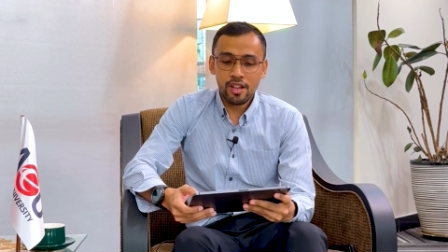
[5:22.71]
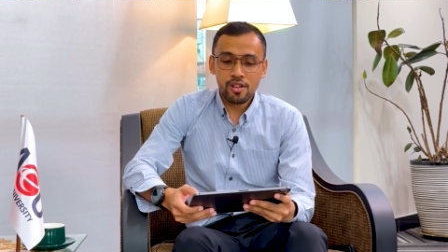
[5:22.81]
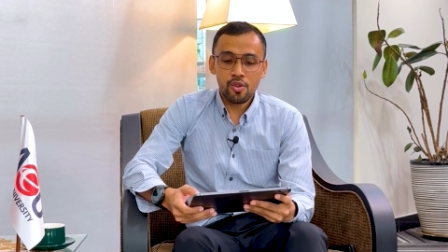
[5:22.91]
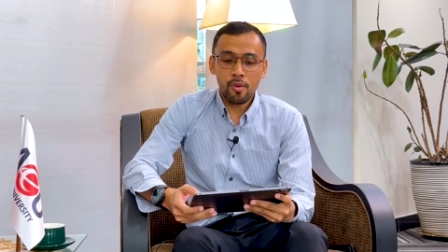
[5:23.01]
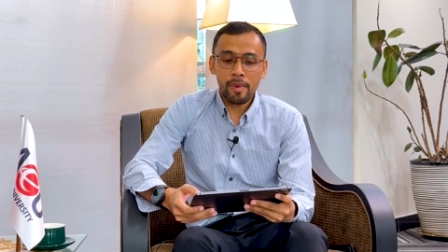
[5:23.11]

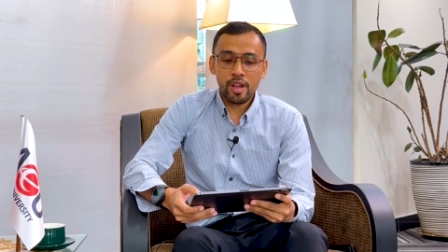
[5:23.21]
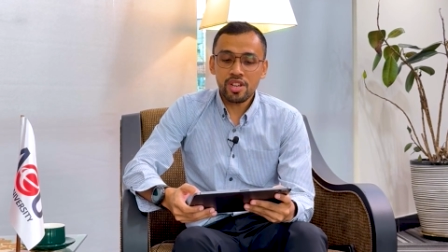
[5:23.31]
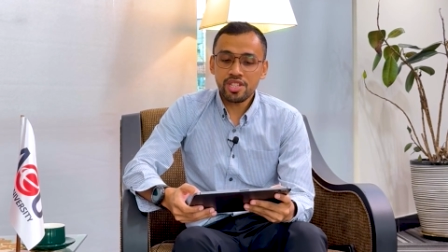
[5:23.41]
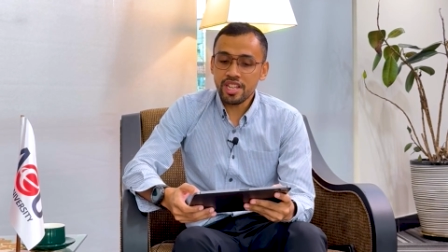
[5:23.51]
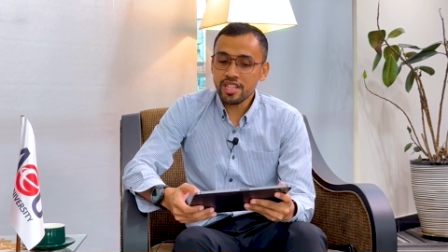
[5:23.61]
So my
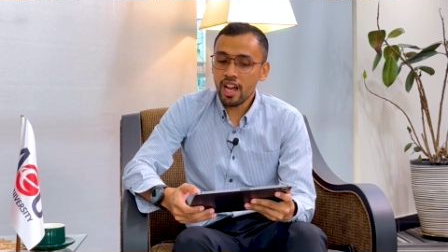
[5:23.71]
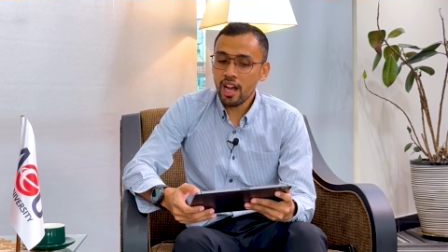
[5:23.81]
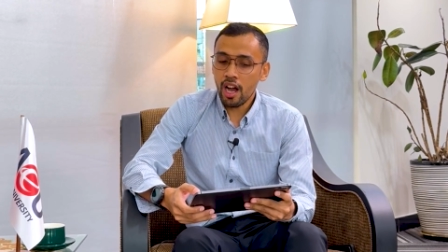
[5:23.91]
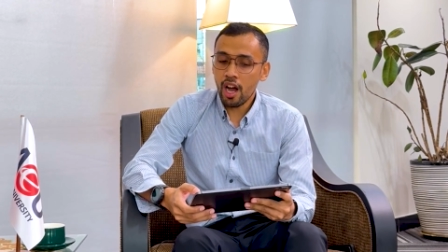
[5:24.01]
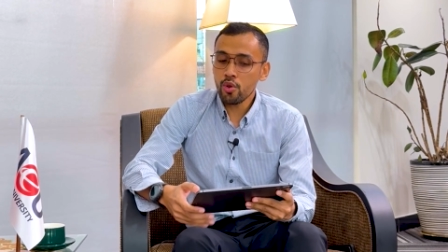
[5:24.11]
question is,
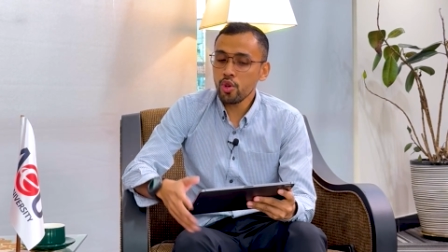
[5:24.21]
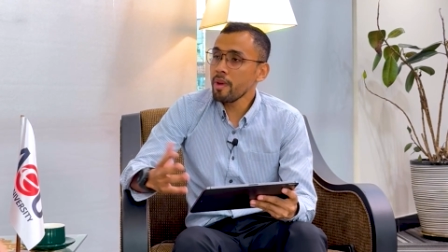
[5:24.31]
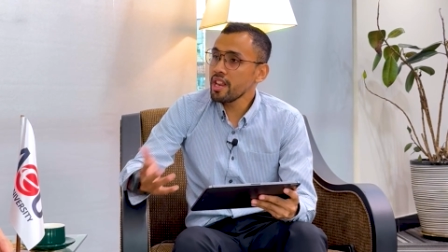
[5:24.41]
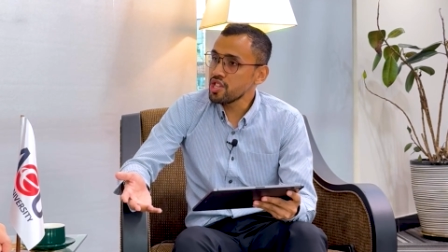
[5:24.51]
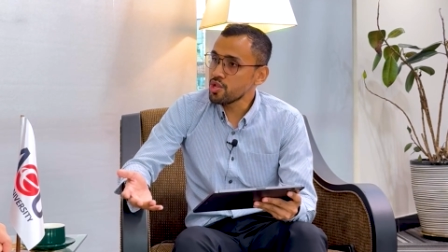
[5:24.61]
how do you
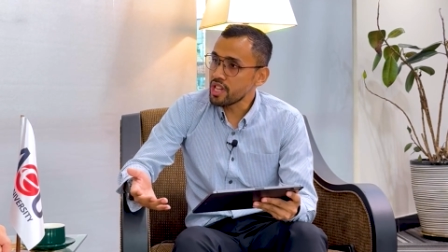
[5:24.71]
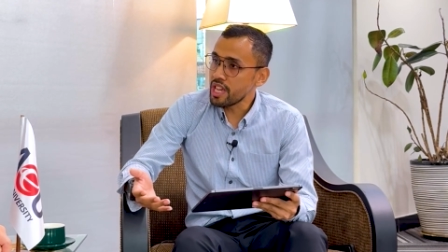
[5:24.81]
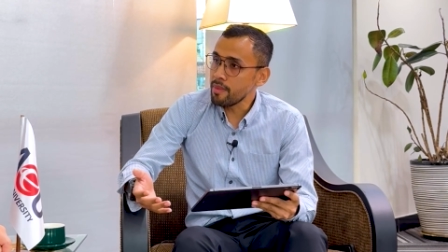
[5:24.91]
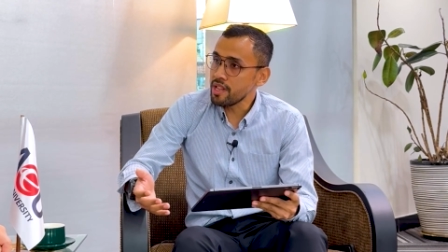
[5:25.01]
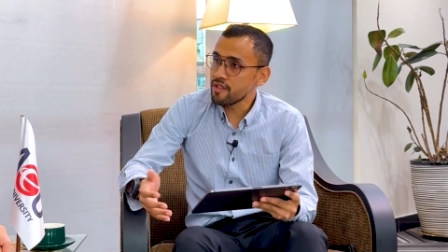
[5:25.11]
manage to
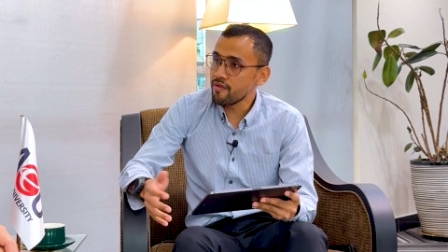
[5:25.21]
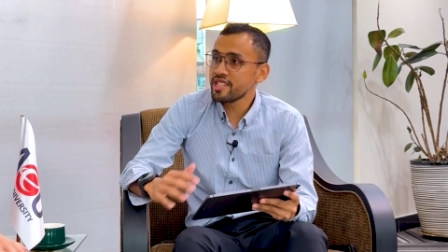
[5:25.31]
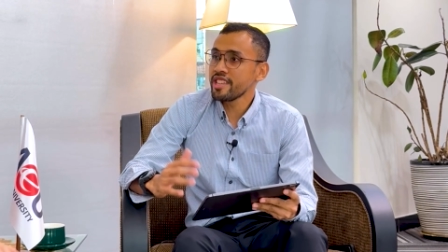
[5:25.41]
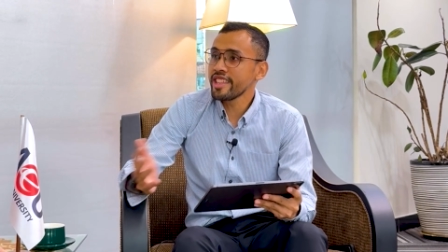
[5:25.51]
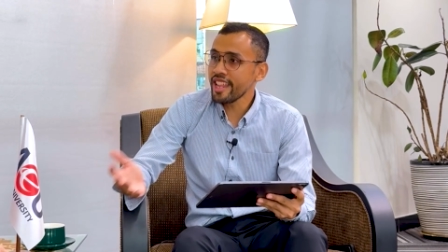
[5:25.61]
keep this
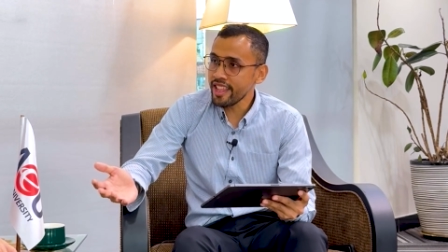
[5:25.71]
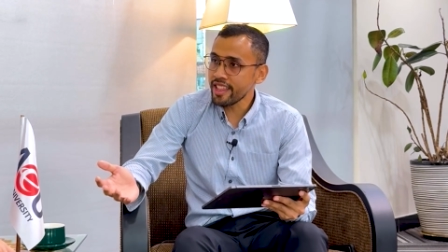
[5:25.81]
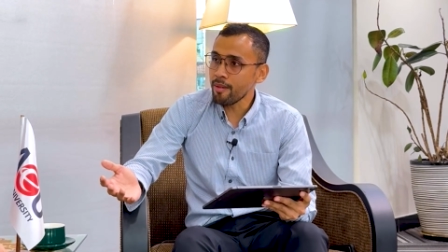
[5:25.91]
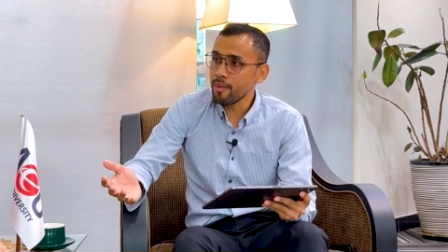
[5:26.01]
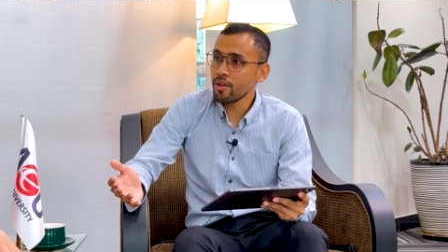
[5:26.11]

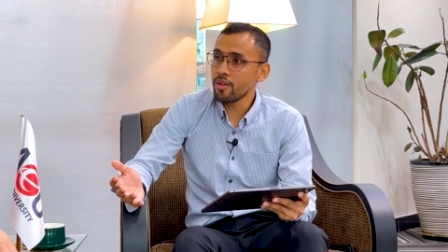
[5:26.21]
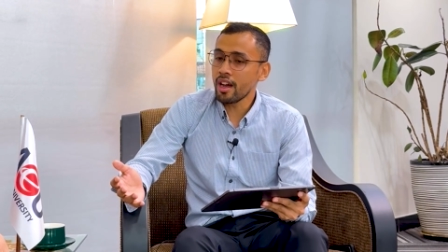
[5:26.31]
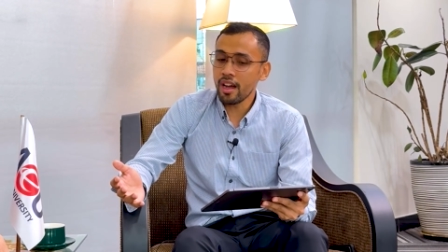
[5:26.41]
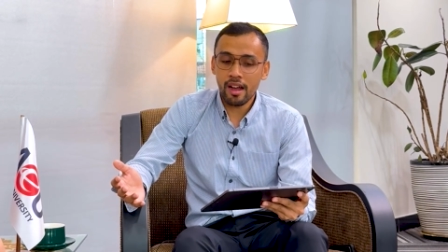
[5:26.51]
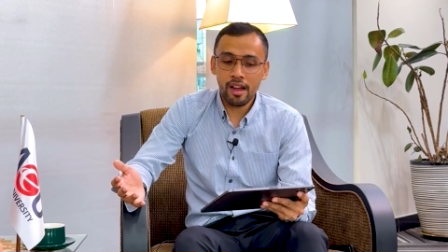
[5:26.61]
versatility
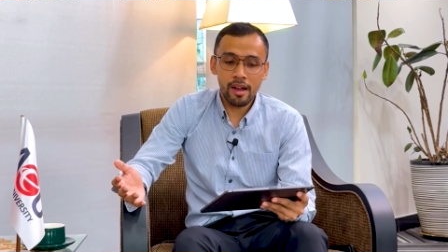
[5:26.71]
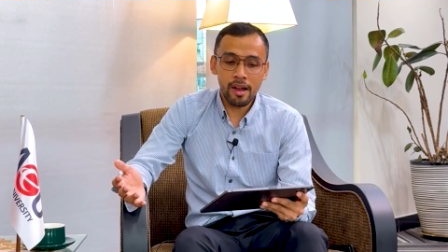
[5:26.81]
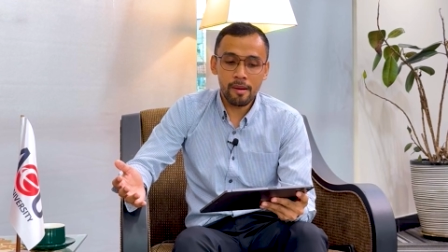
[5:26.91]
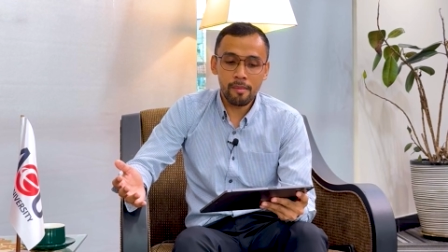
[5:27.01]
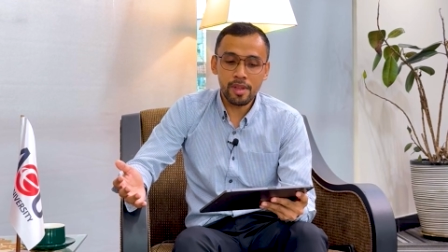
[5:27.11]

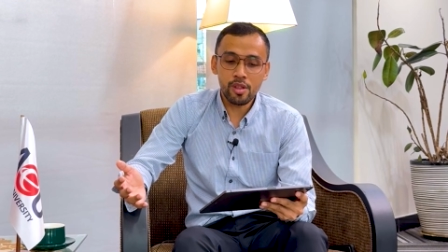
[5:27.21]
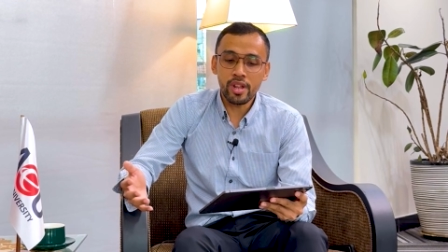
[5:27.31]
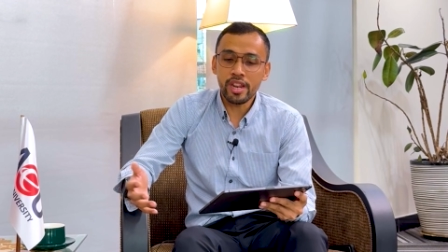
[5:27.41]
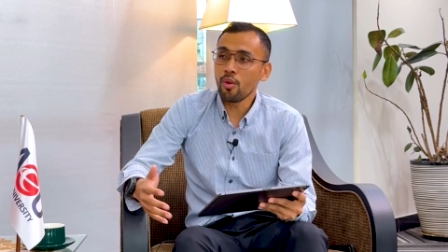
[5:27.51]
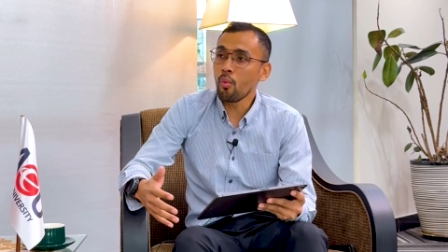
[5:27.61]

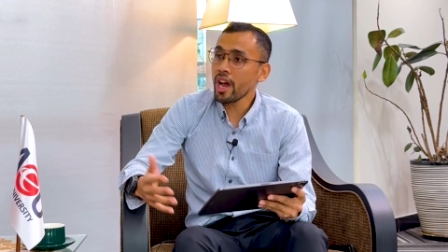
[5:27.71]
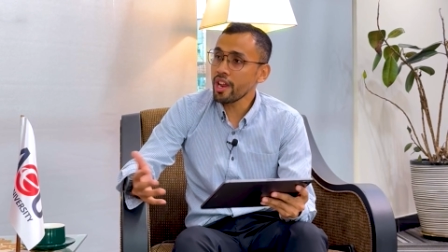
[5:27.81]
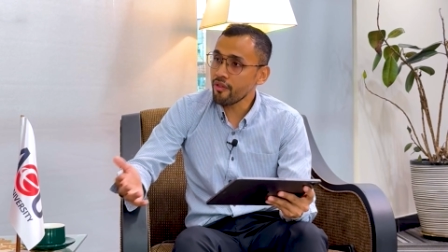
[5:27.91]
between a wide